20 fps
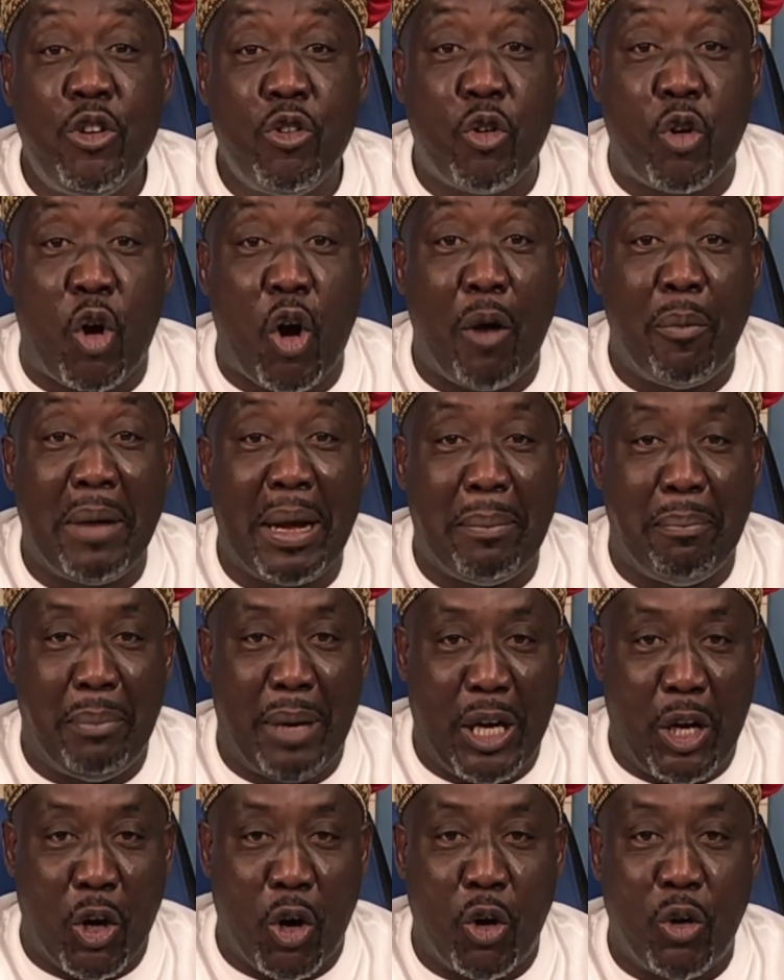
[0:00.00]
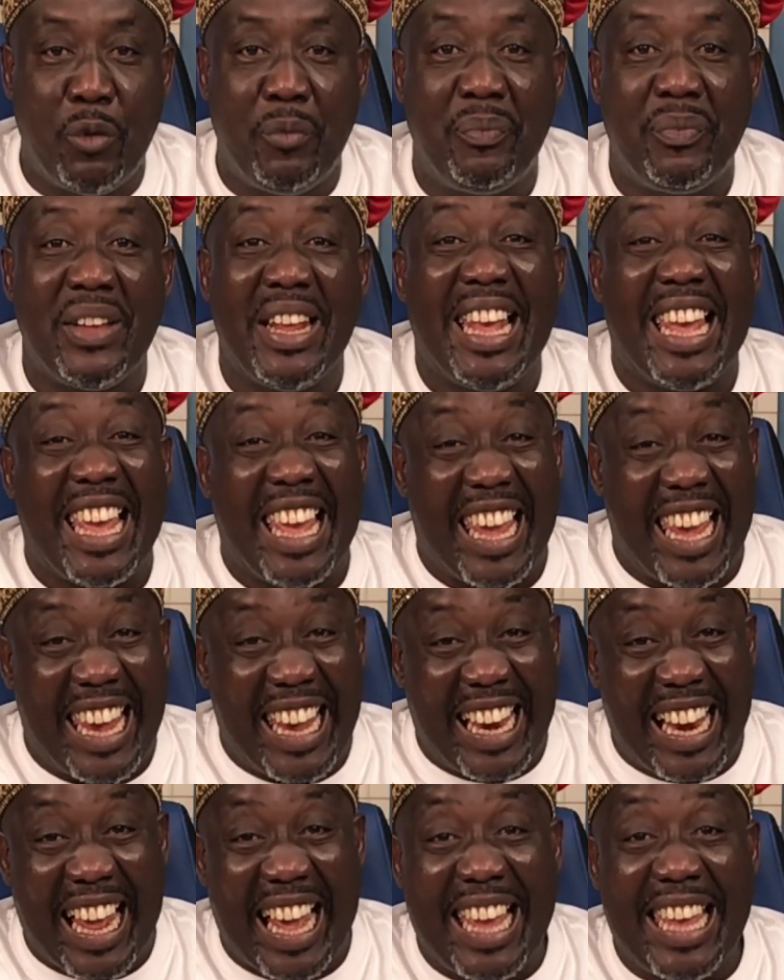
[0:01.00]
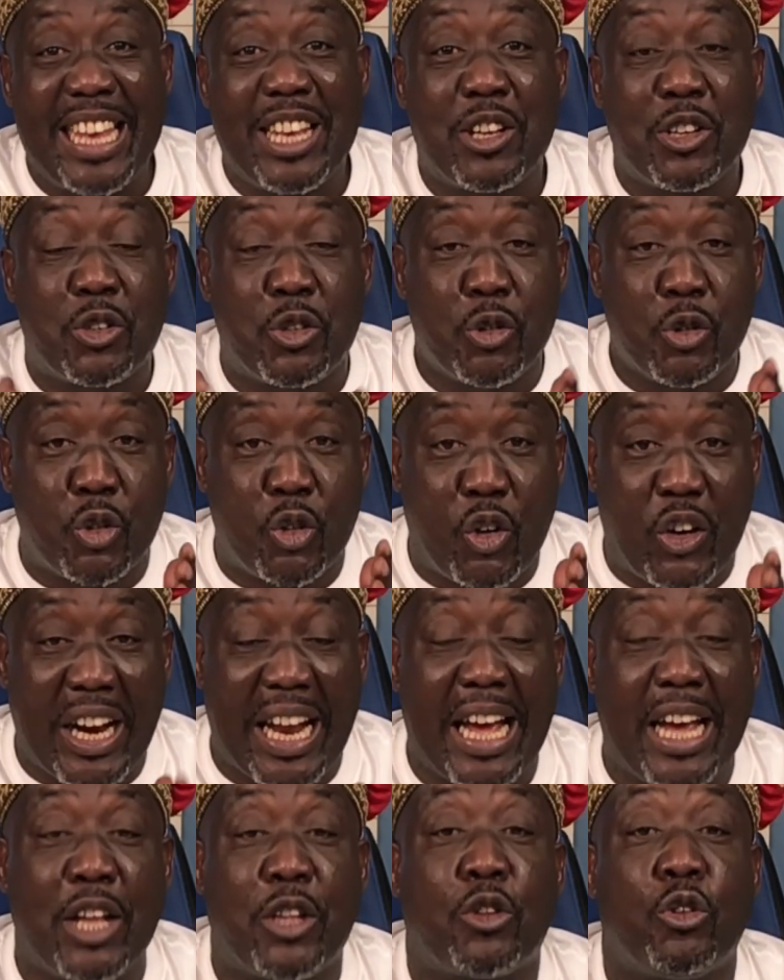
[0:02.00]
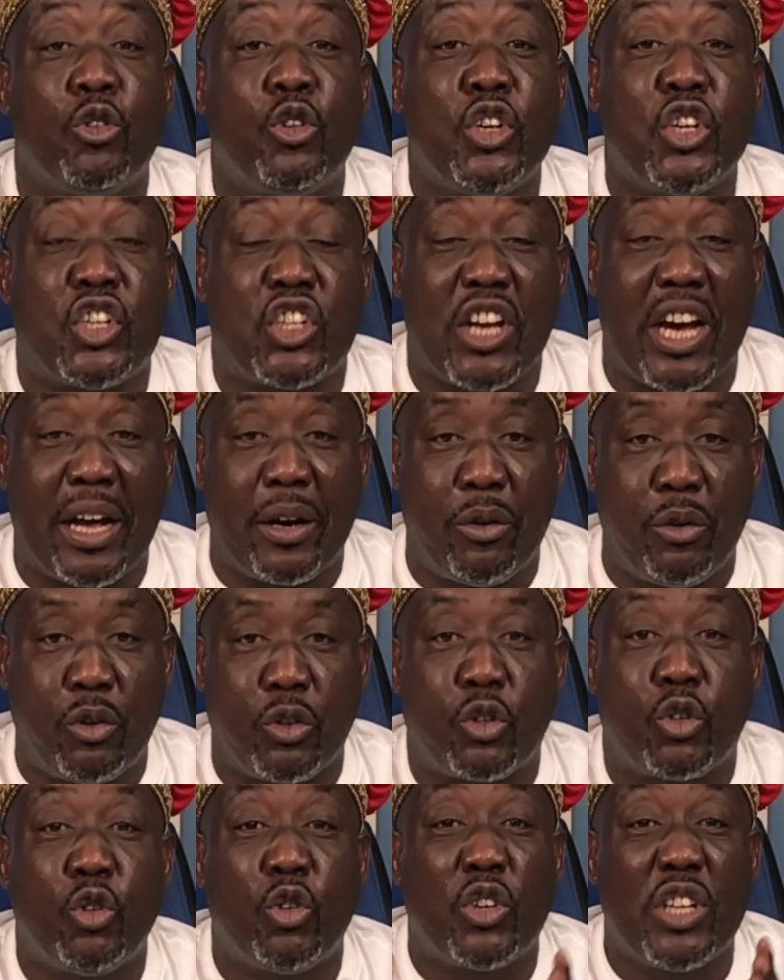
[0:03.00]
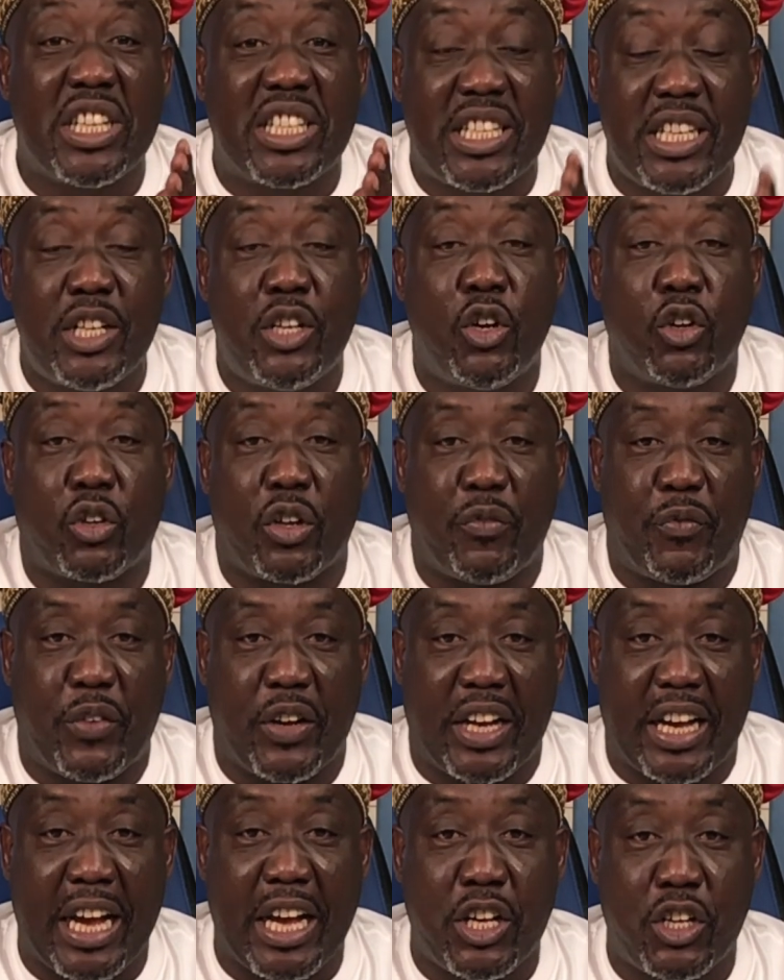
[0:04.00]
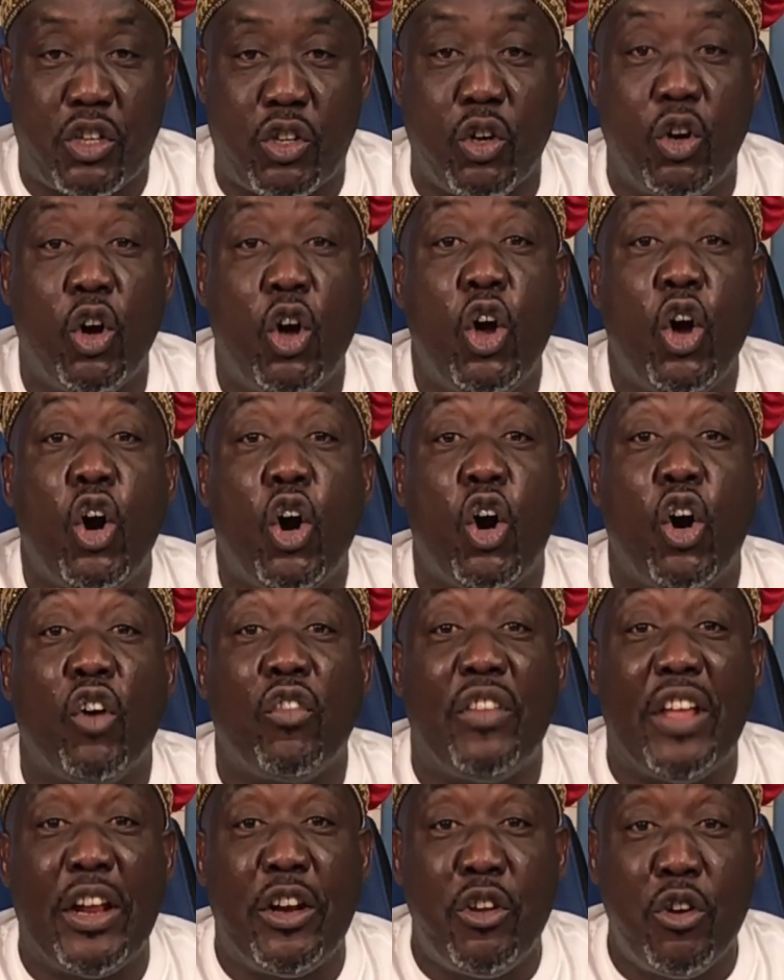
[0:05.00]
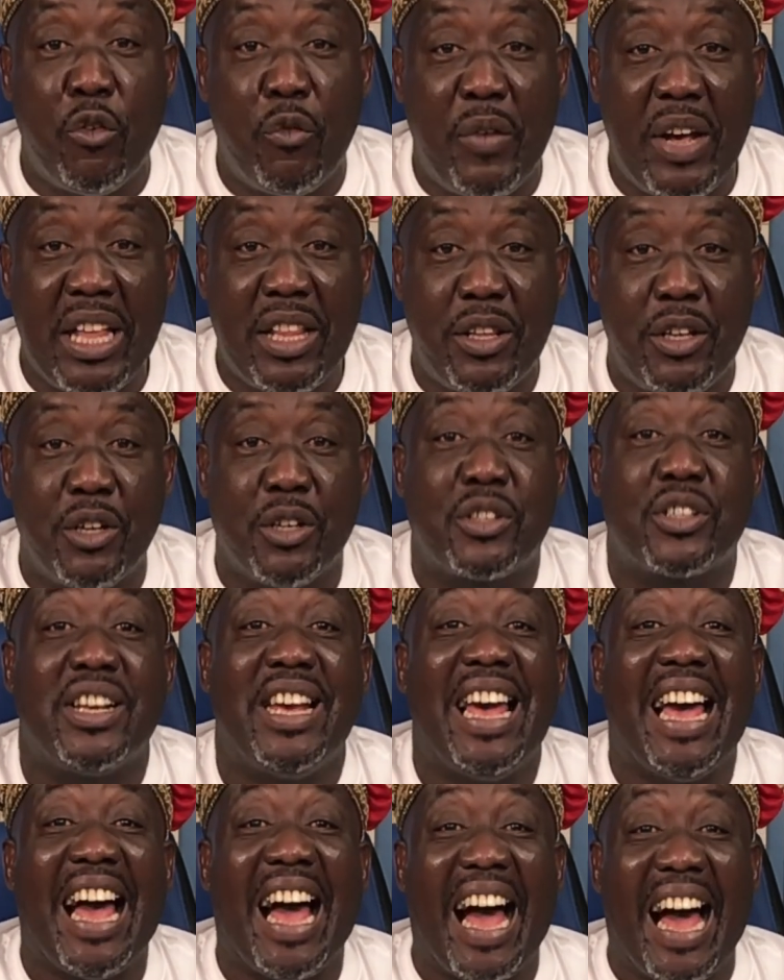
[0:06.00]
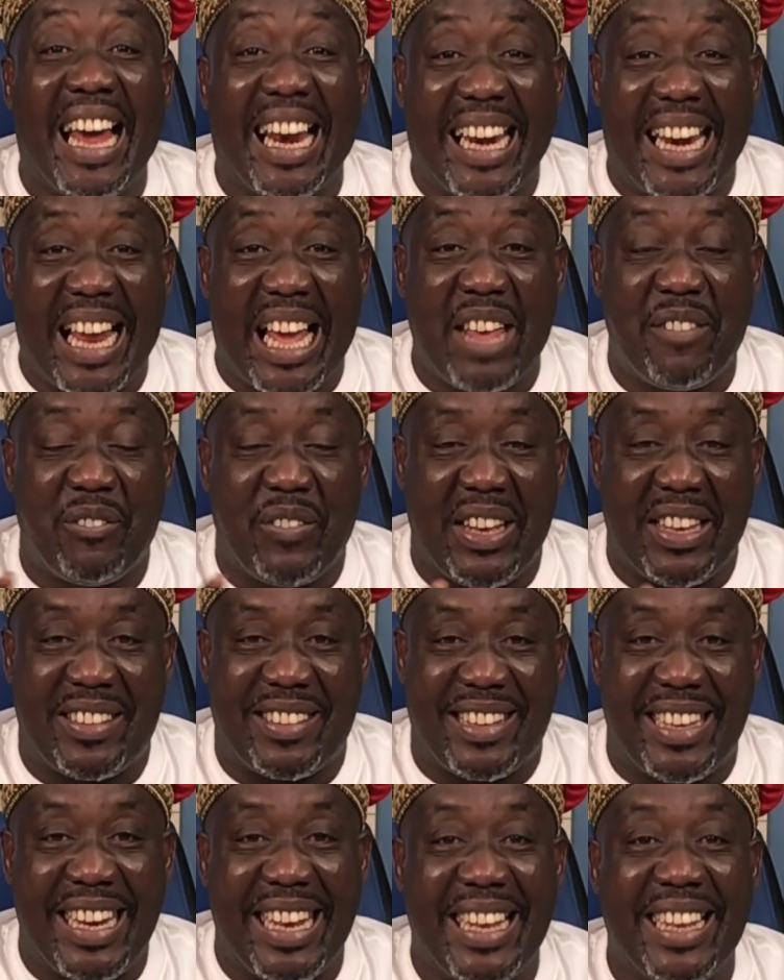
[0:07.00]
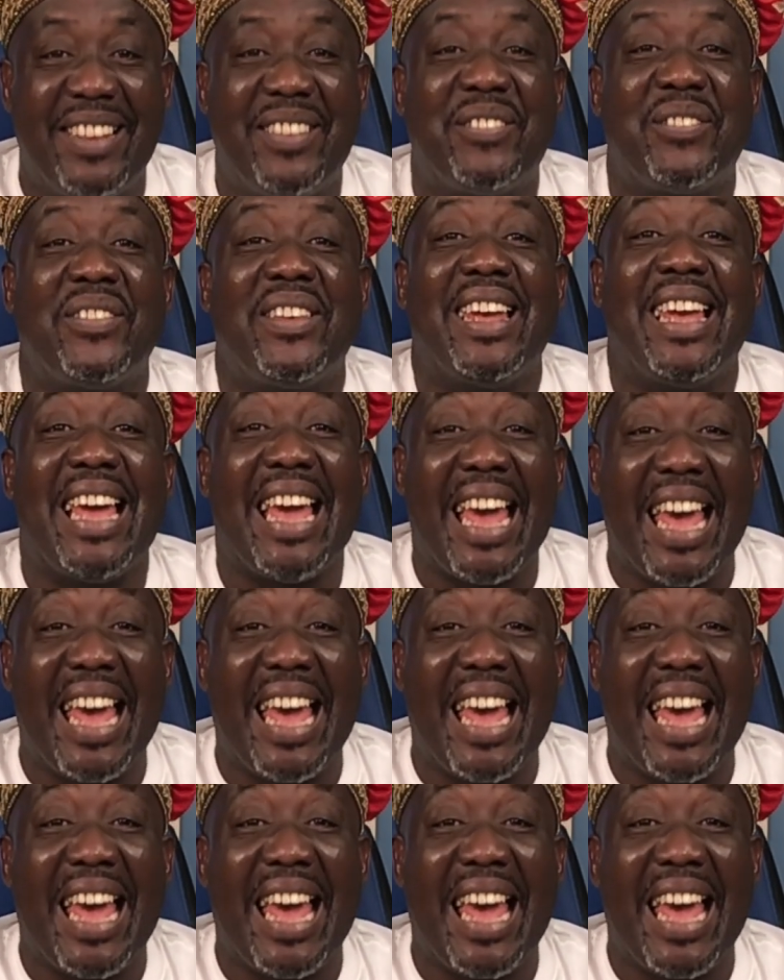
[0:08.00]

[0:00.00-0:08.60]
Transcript: Leave your comment below, a like, subscribe to this channel to receive notification of the new videos and live stream.